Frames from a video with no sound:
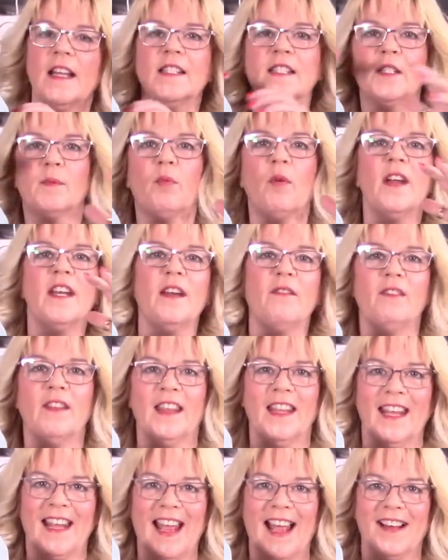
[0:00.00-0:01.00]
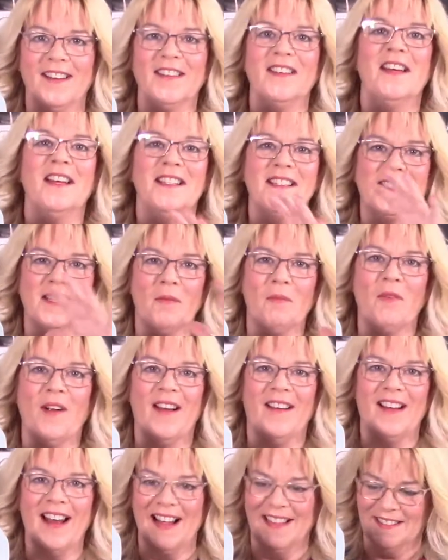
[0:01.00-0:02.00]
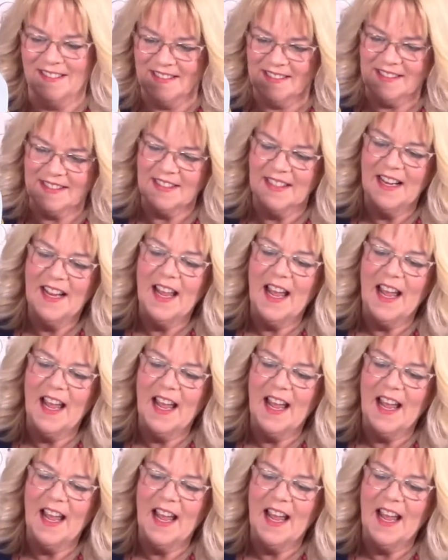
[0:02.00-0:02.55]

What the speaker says: spread everything out somewhere else.